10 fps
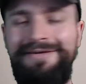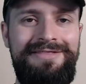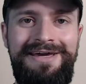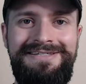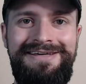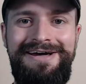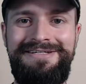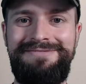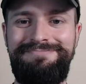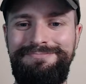Thanks,
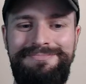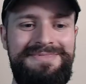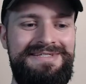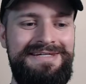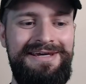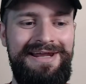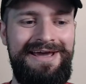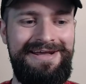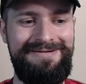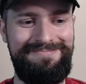guys. See you
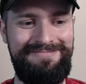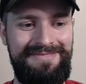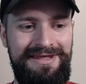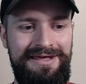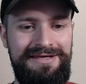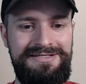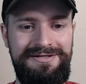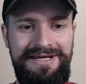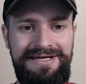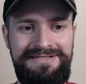later.
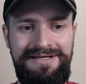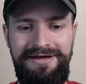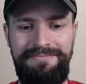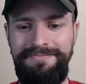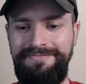Until next time.